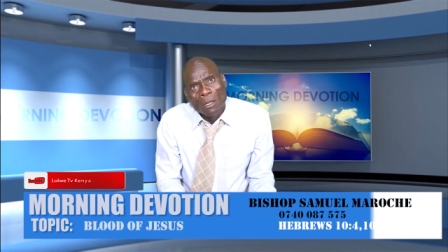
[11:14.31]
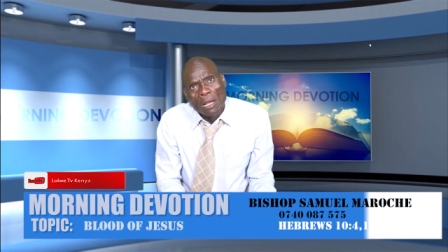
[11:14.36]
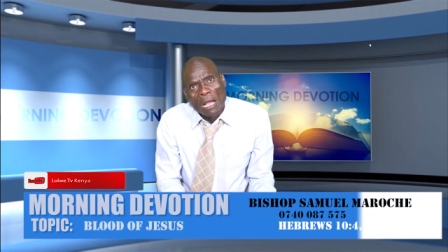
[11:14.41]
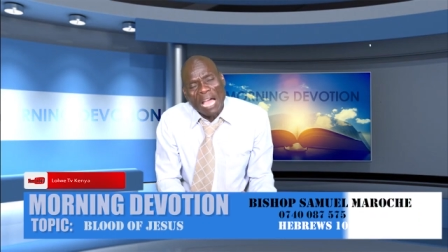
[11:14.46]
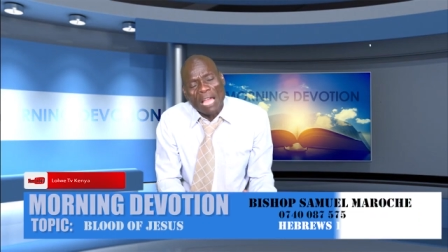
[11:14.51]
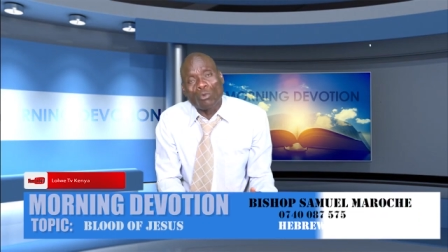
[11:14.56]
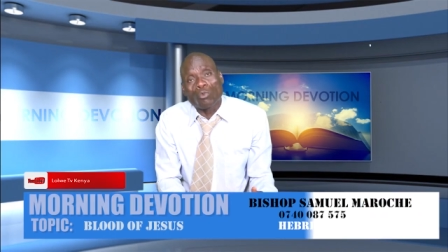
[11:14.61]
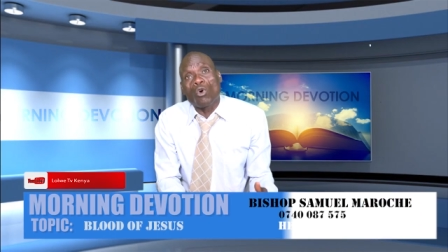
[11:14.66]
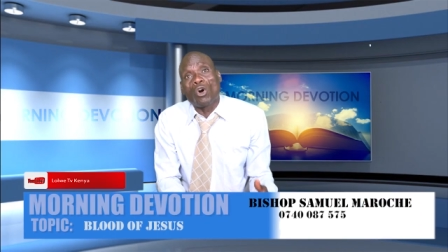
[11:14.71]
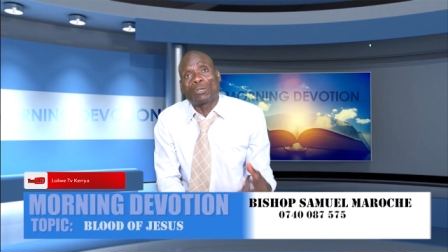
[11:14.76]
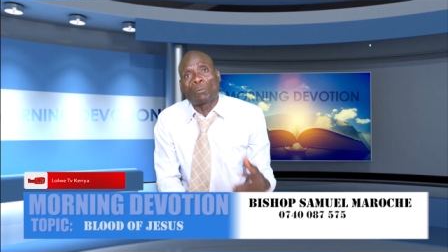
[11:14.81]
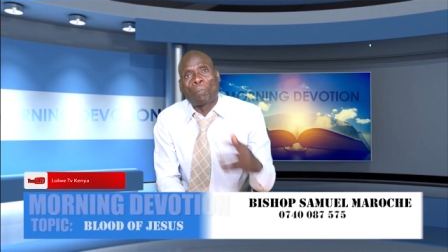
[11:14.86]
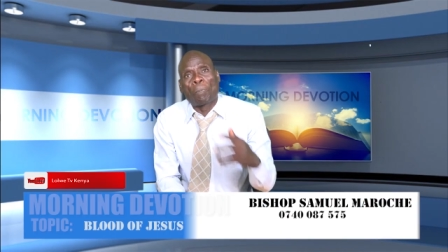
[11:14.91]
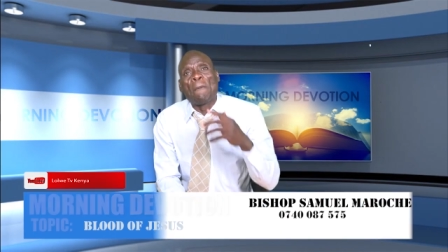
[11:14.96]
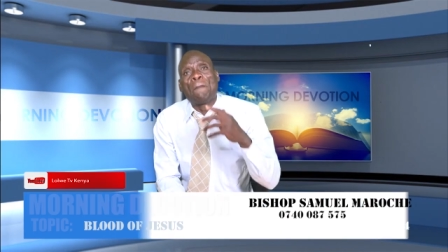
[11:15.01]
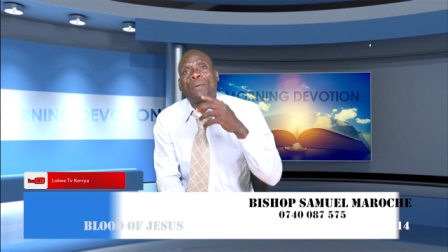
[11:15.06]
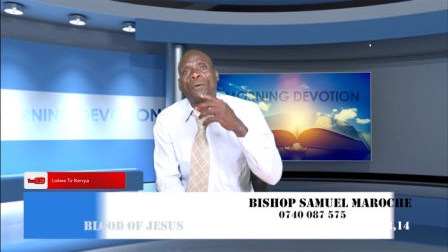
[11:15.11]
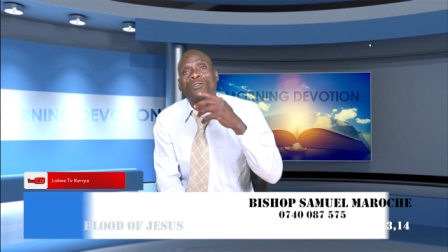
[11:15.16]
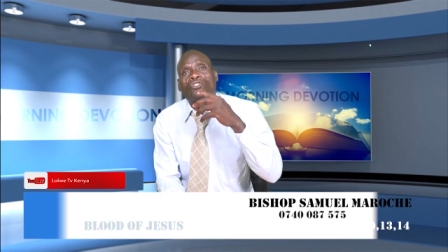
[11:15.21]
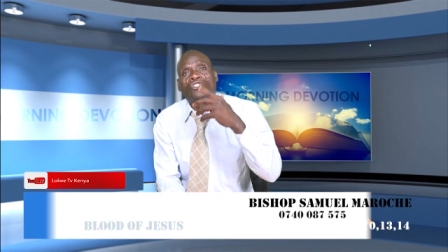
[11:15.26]
and what
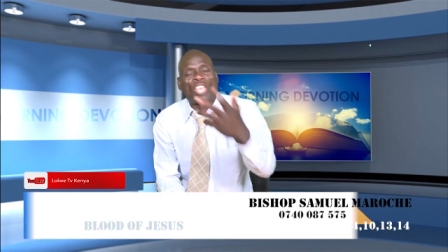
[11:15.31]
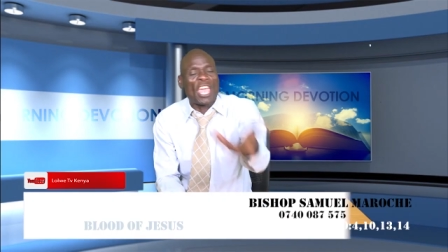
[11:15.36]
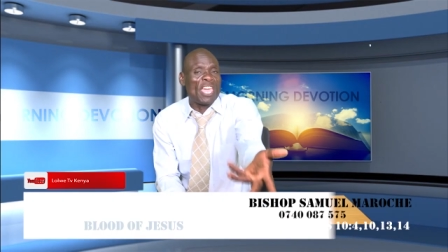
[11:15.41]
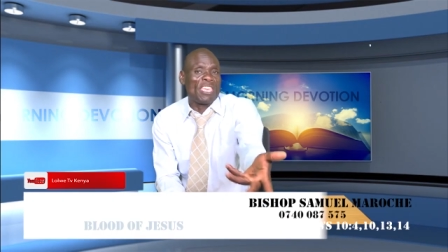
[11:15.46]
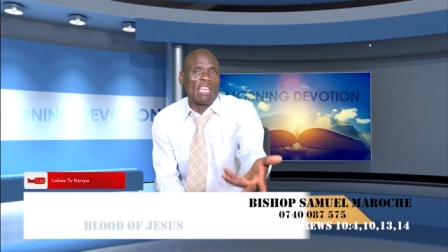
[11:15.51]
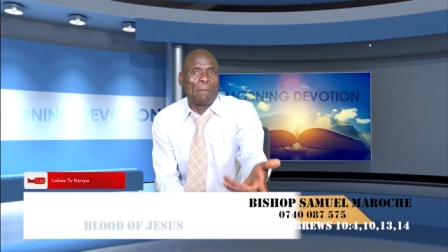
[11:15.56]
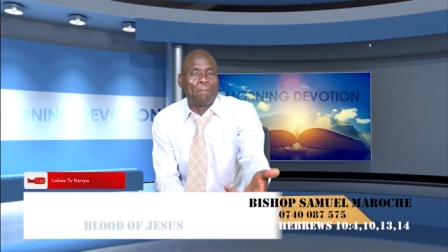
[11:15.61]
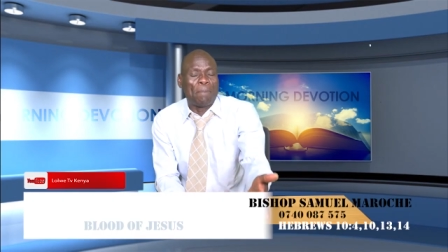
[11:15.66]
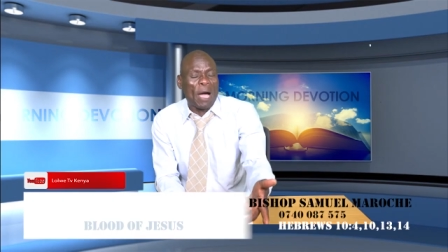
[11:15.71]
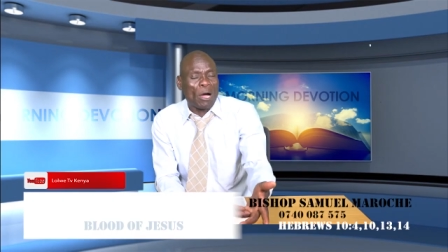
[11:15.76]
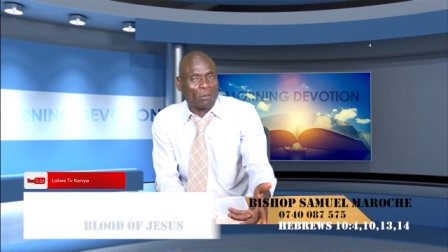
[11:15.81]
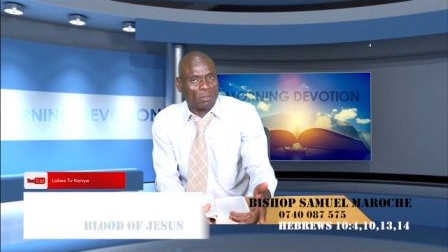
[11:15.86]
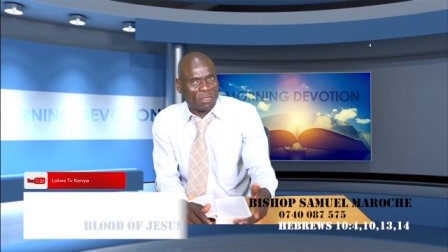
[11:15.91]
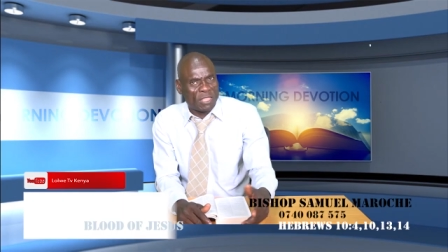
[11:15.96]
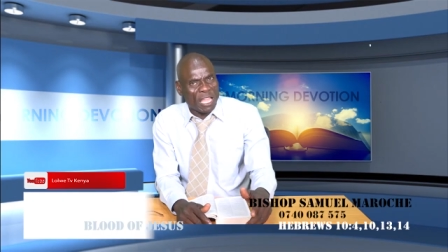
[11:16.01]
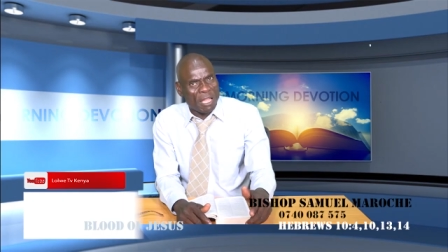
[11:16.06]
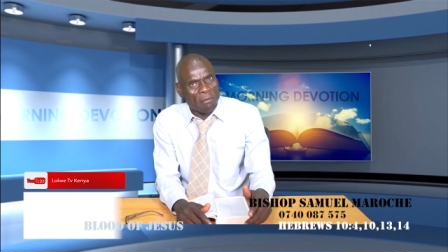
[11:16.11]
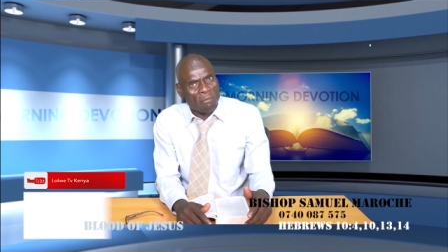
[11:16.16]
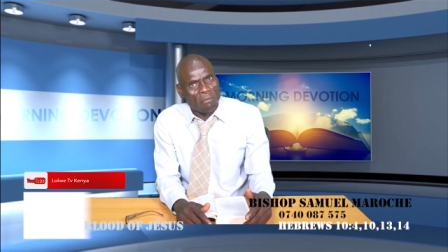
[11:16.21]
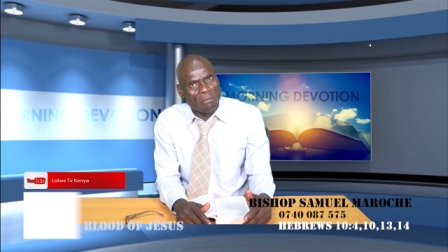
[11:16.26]
people say about
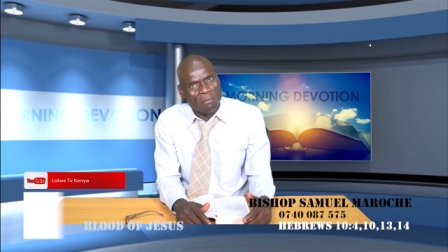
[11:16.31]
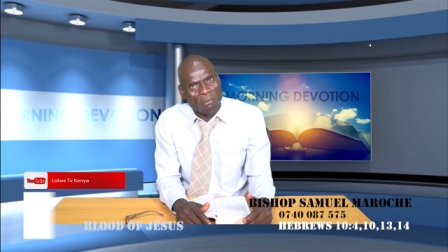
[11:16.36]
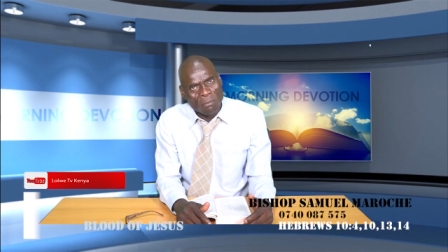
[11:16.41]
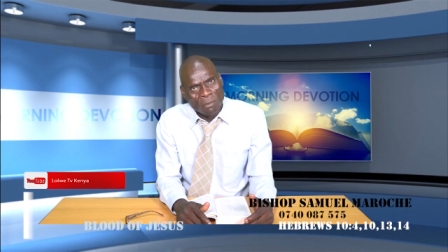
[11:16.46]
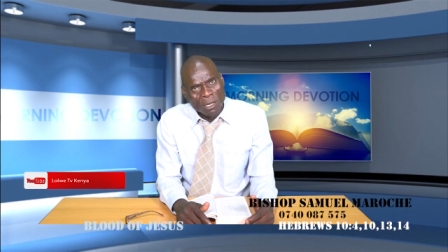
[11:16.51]
them.